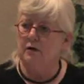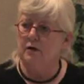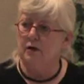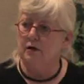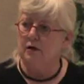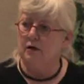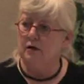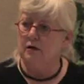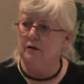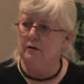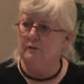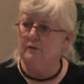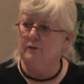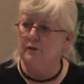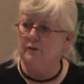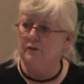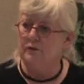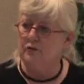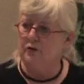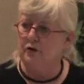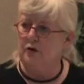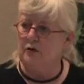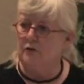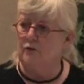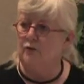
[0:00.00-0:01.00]
a
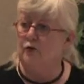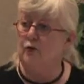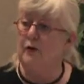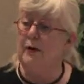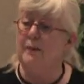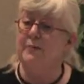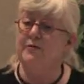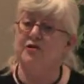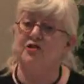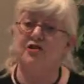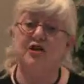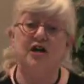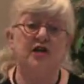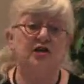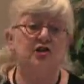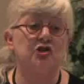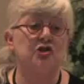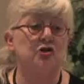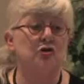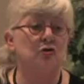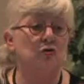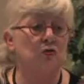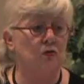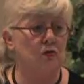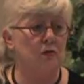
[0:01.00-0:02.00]

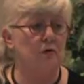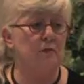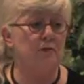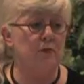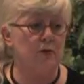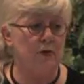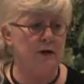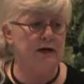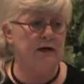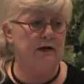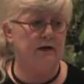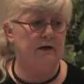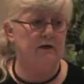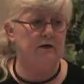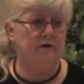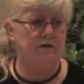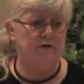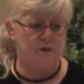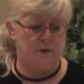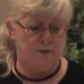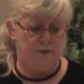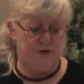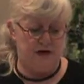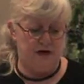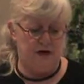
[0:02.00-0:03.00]
reputation or a brand
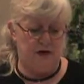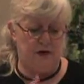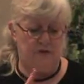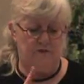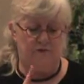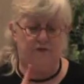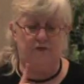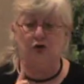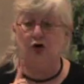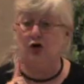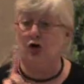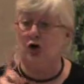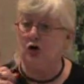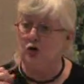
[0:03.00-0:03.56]
for